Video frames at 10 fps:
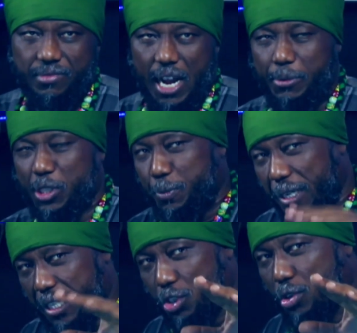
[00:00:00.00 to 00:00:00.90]
I'm
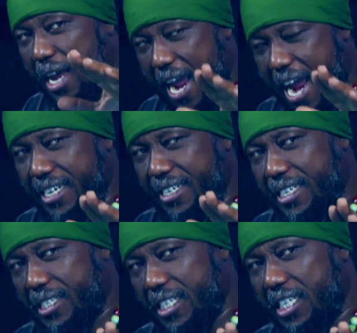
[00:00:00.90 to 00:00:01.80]
speaking to the
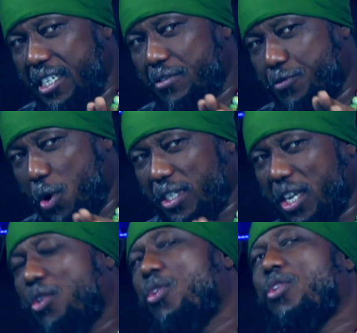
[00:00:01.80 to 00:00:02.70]
NDC Volta
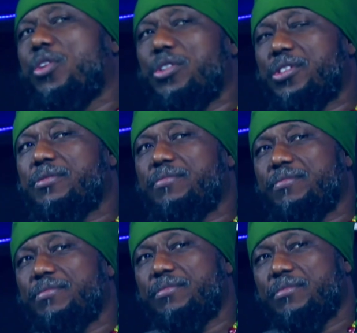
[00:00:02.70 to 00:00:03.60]
Caucus.
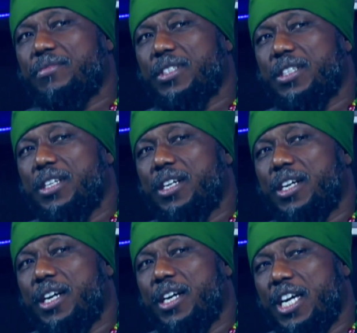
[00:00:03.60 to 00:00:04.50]

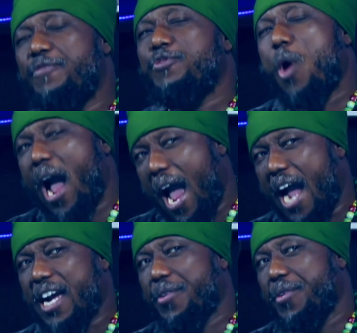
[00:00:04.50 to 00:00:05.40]
If you are
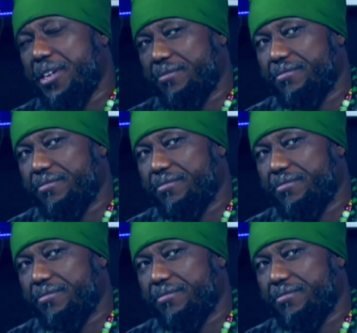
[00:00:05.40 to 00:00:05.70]
angry,